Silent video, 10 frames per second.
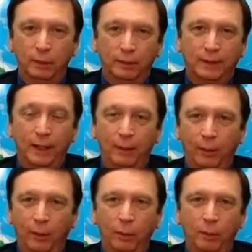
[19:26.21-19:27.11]
stay at
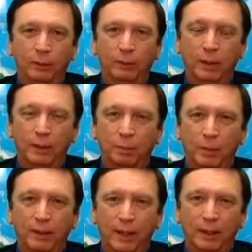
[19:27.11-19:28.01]
home and there's
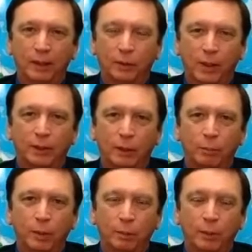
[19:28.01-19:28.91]
been a lot of stress on
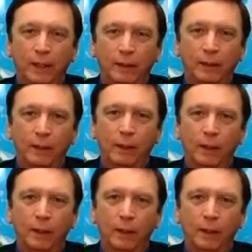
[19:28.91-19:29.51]
people lately.